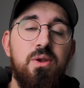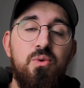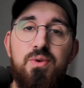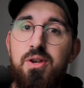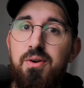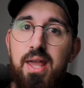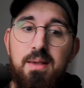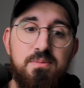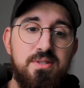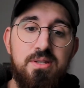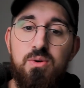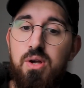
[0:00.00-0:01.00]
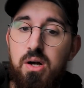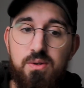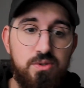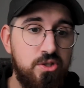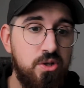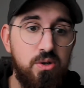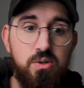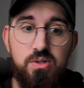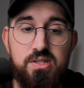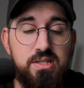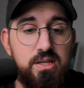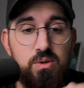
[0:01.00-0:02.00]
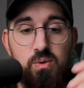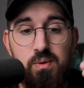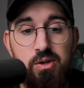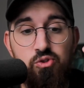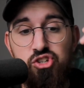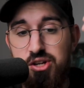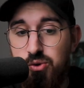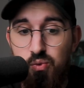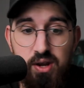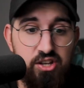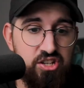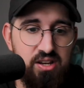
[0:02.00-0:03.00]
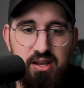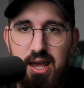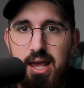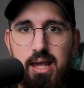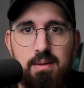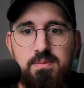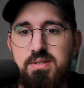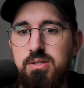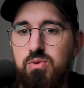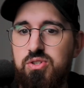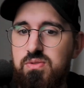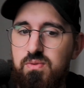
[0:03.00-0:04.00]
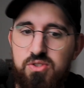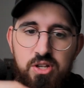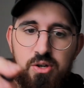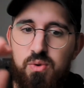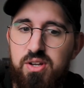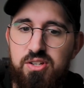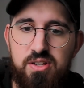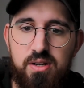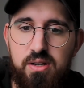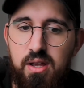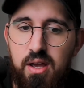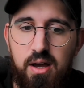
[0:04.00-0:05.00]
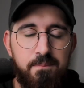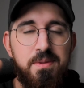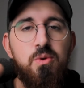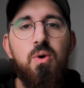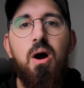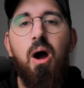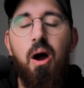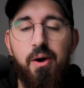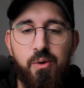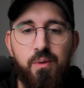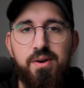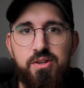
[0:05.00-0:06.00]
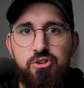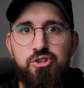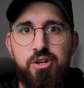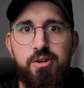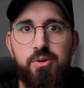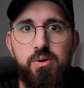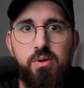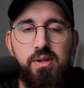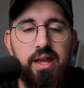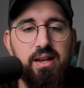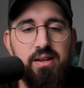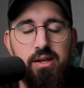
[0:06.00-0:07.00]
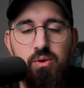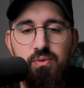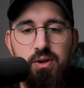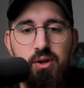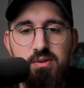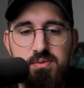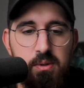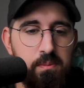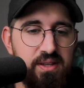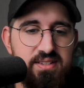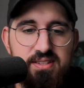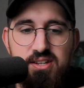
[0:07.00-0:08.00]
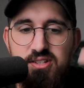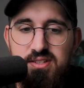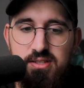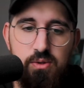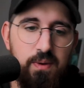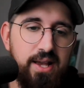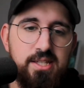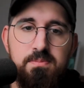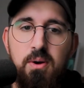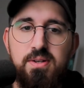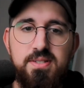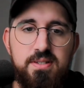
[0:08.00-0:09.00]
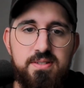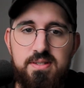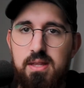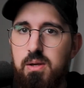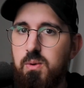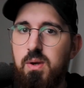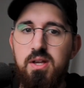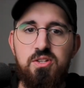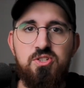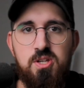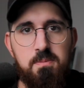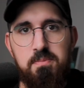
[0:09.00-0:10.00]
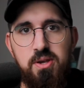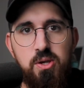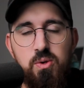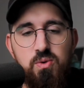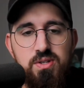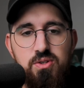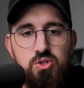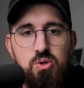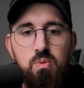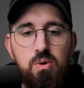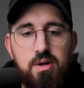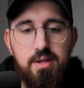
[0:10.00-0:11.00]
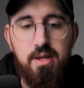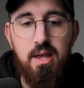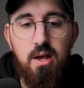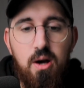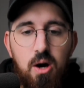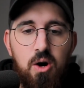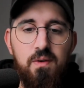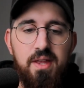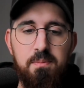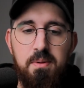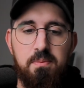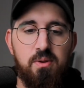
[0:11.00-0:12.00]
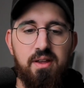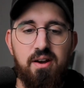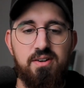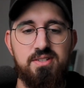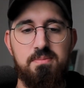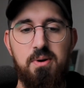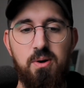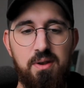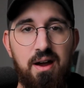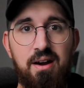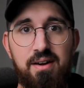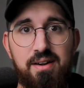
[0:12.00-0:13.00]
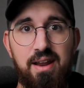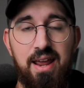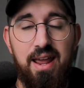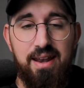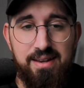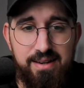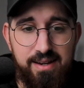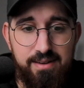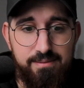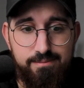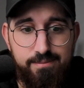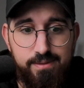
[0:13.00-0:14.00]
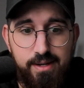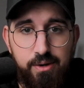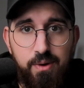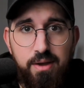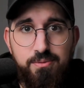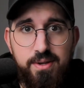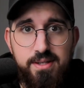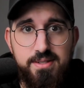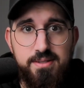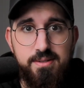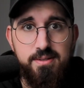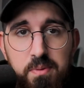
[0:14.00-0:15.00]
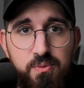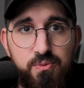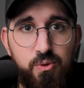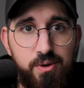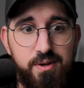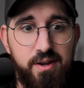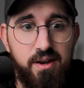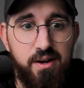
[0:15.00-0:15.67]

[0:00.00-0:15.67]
new video games, new consoles, new generation games, new hardware in general, like new video games, new PlayStations, new Xboxes, new GPUs, and so on. All that people cares about are the graphics before they